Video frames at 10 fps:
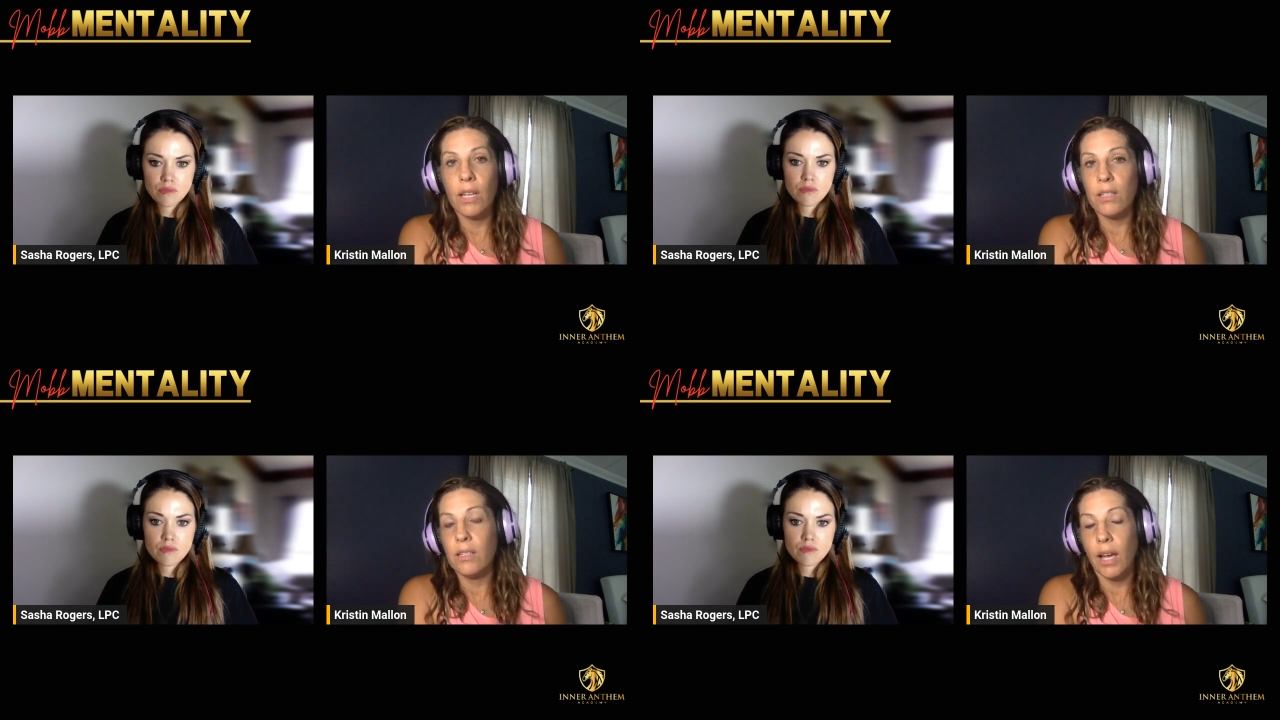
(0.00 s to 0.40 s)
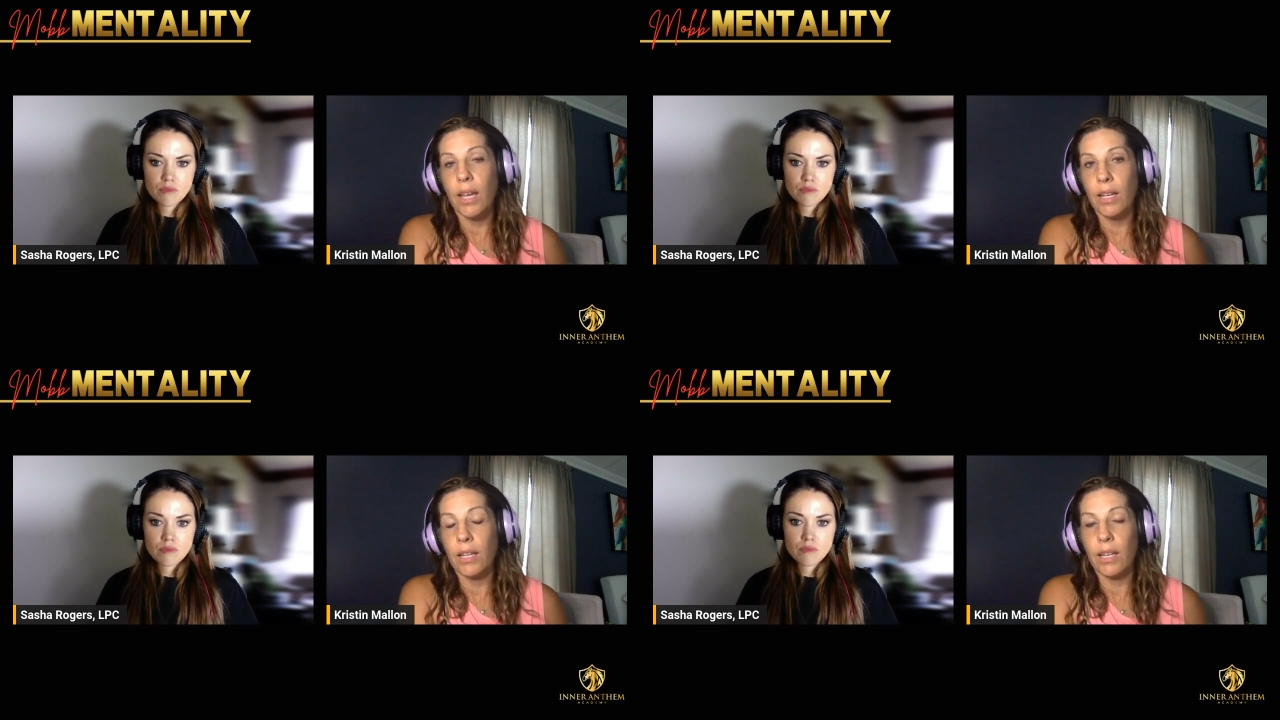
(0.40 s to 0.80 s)
Speaker 1: into
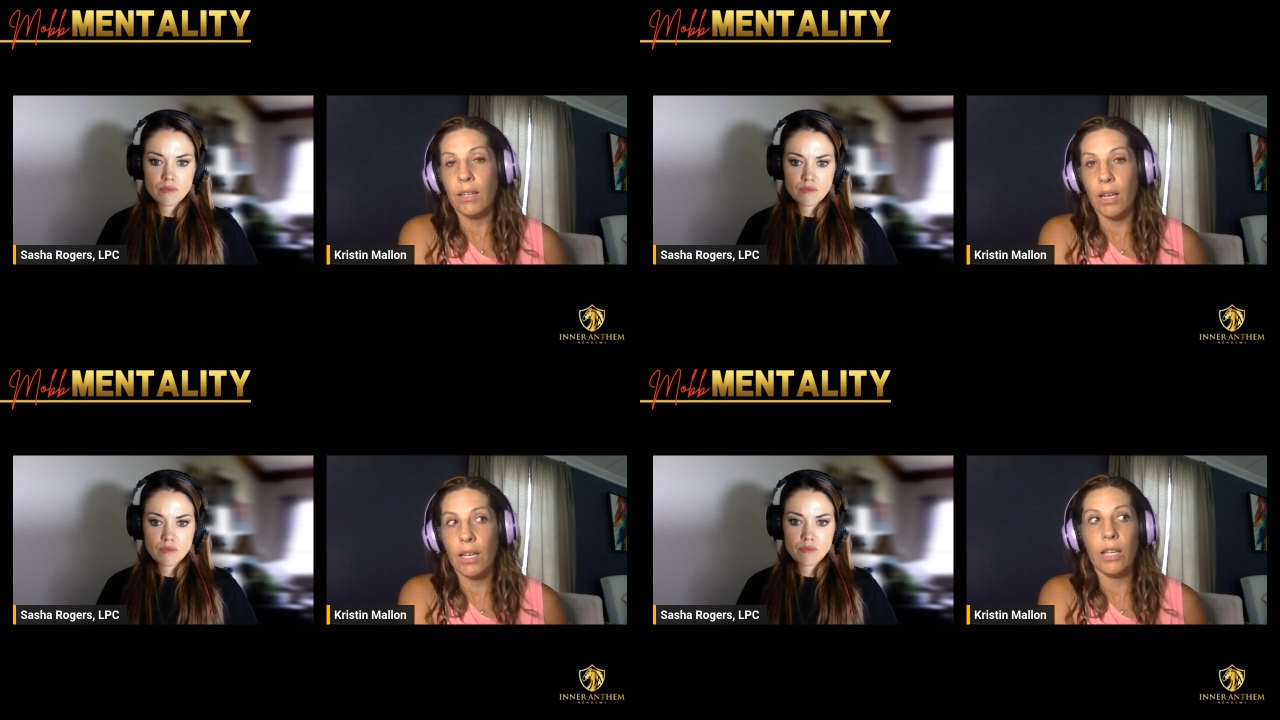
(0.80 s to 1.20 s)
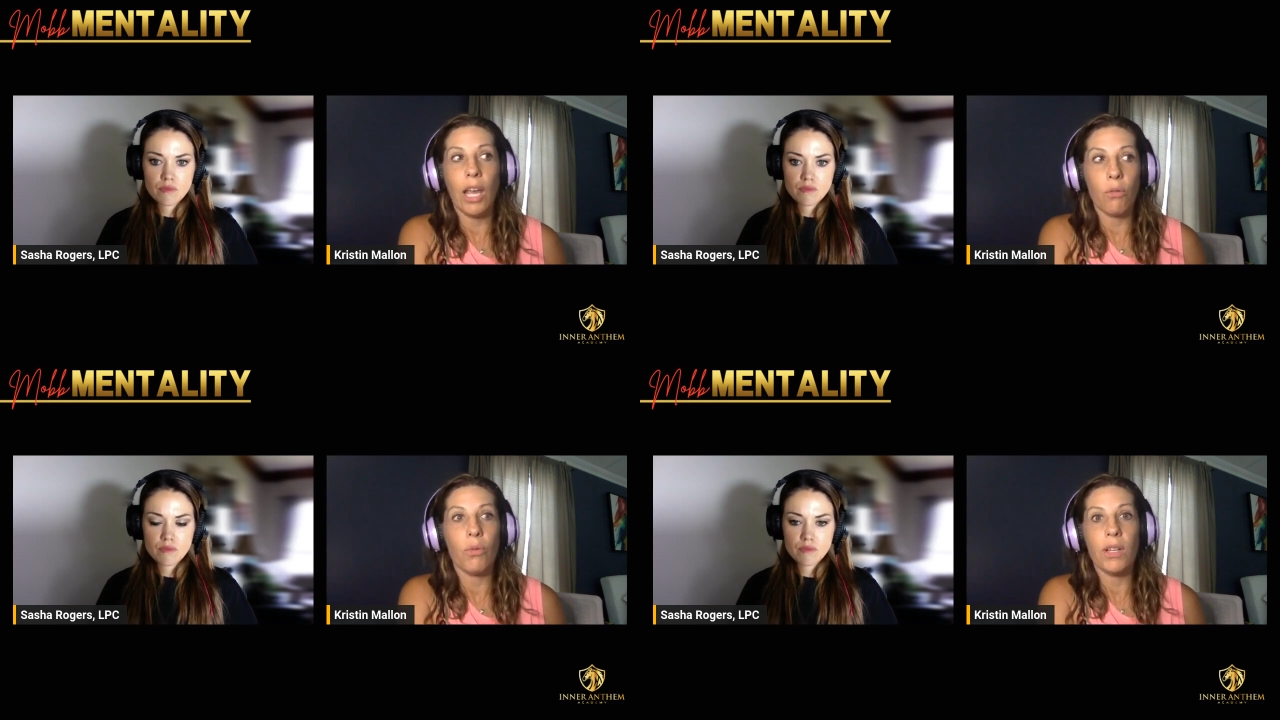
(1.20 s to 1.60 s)
diet. It can it can
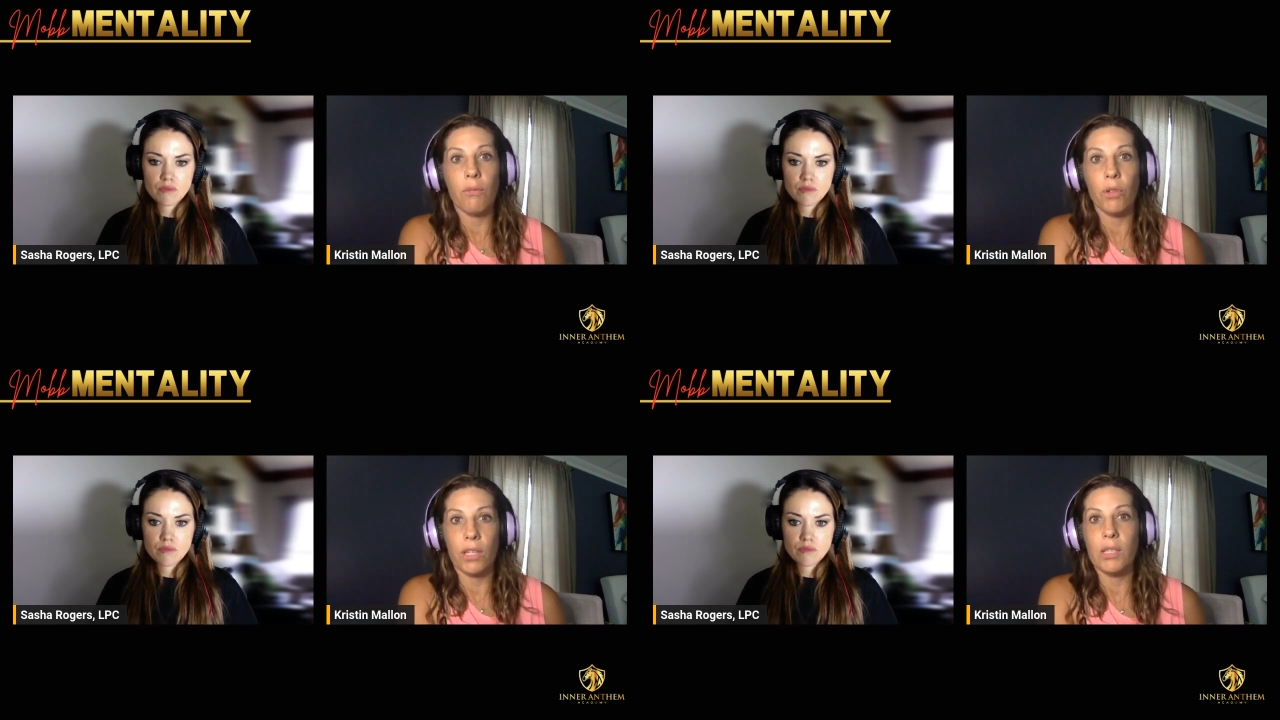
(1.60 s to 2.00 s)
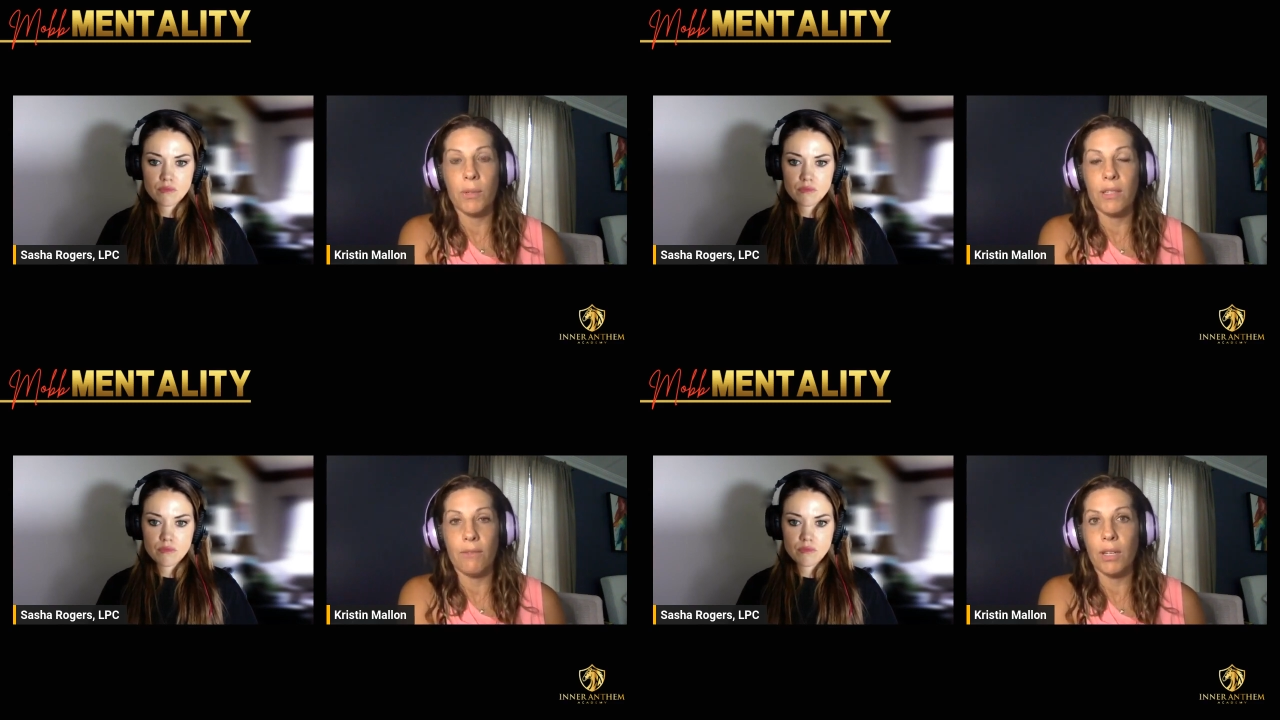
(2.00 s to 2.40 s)
get really really
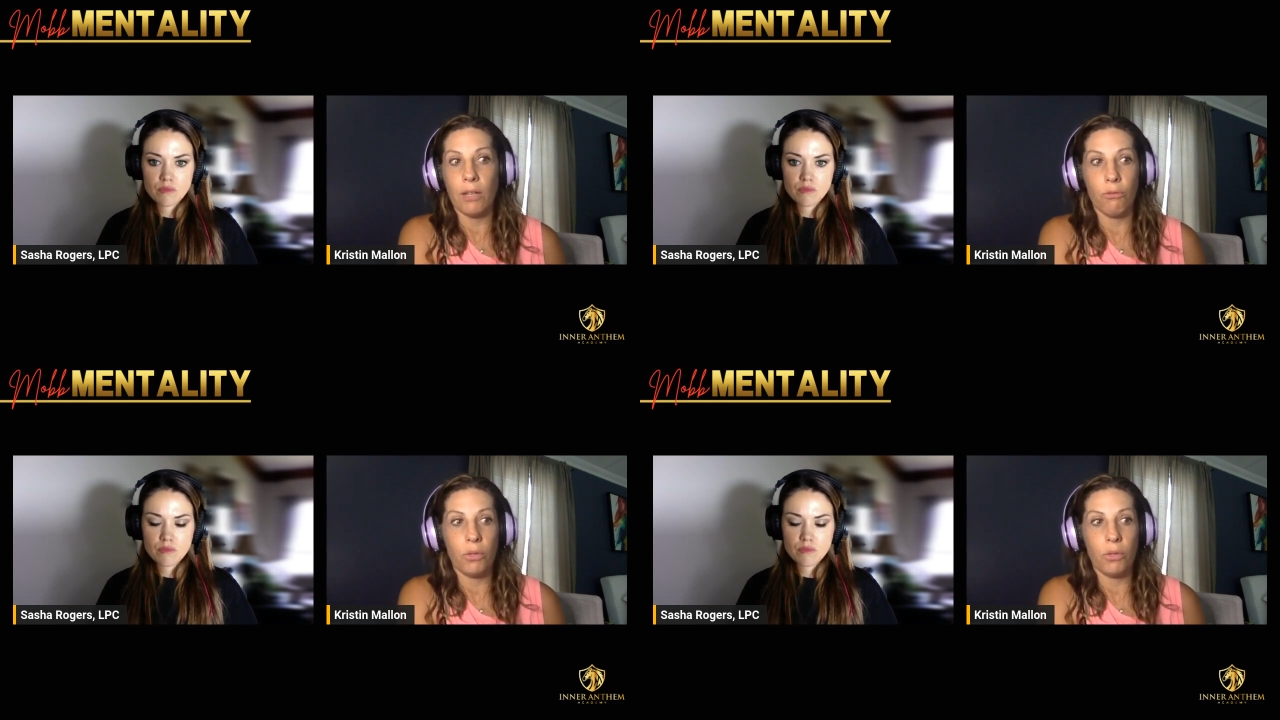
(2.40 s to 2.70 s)
specific and